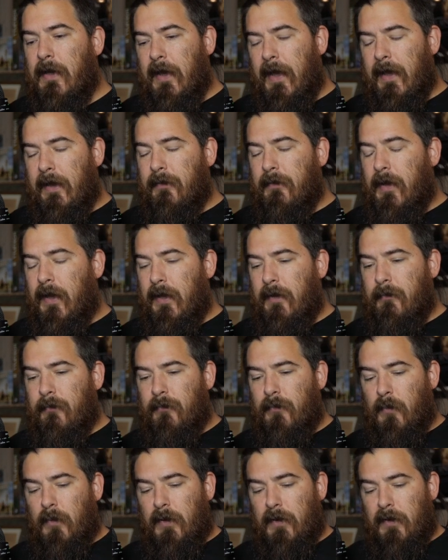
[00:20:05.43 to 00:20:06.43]
And
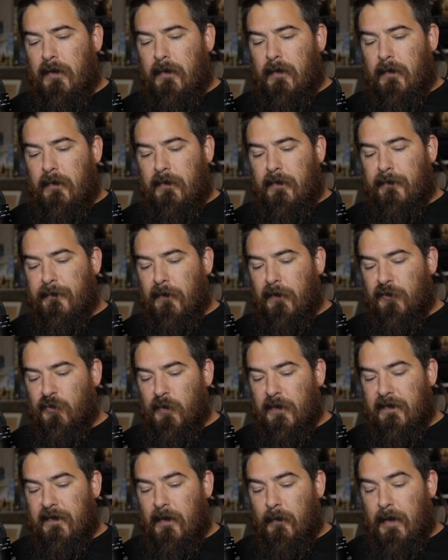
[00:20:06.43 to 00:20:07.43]
the first
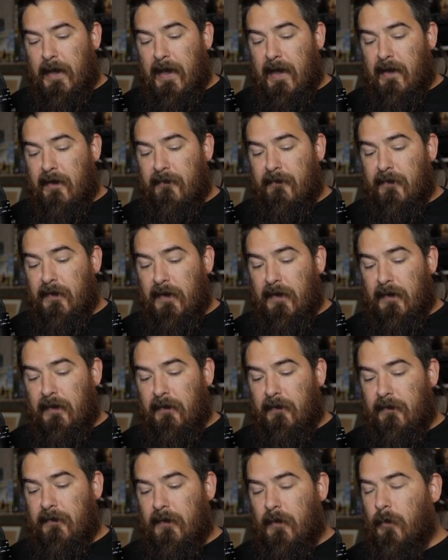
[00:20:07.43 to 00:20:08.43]
one that we have is,